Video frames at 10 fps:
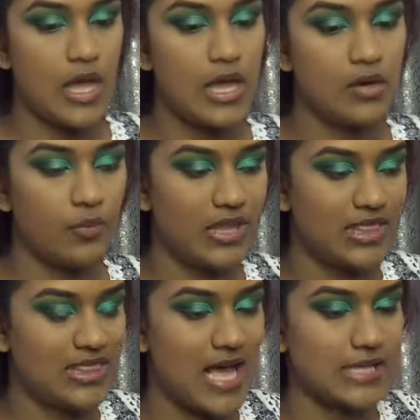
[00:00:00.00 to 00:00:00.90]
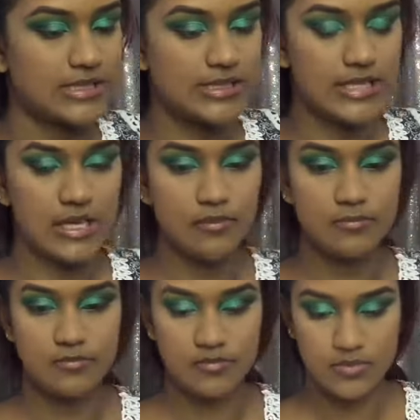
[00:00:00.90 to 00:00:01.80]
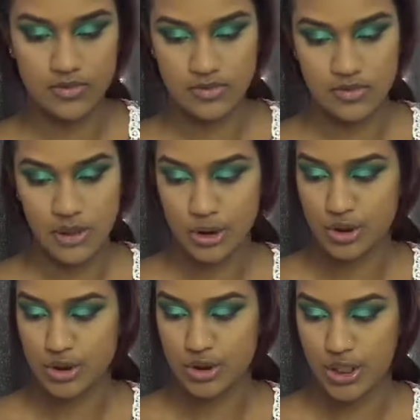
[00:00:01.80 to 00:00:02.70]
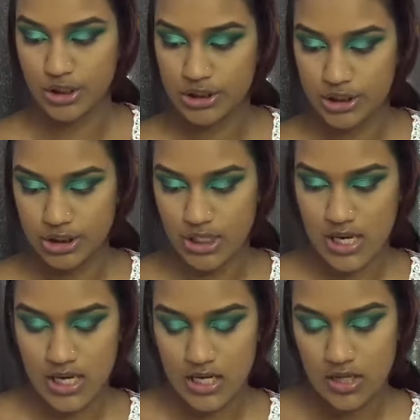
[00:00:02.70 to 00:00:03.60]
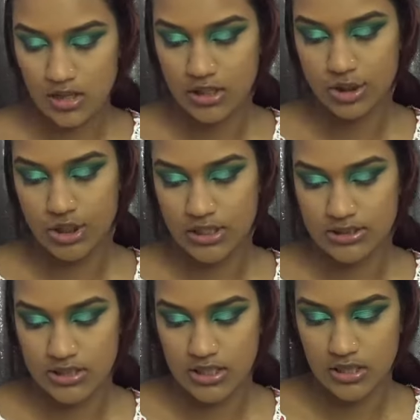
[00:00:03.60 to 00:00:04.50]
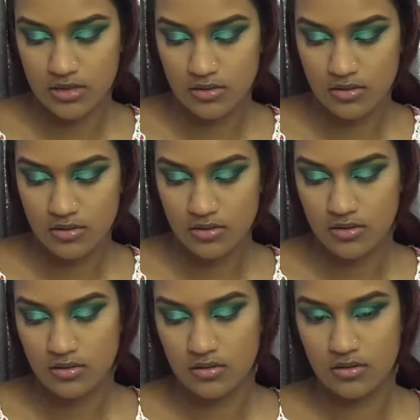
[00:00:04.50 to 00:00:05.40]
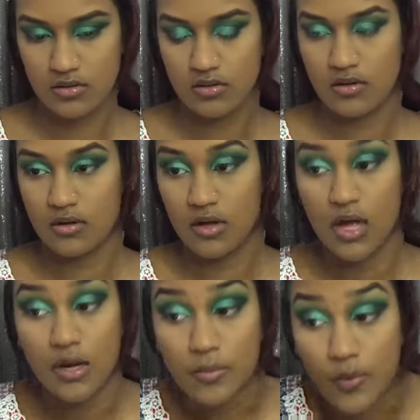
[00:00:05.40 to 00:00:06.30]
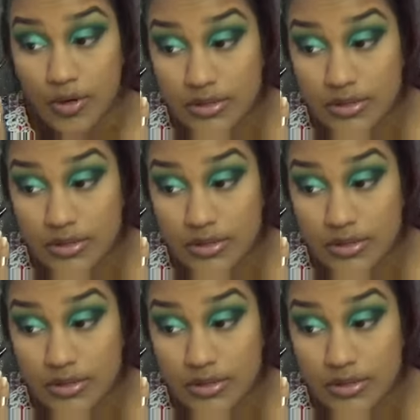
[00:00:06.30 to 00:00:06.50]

in with that same dark shade Enchanted. And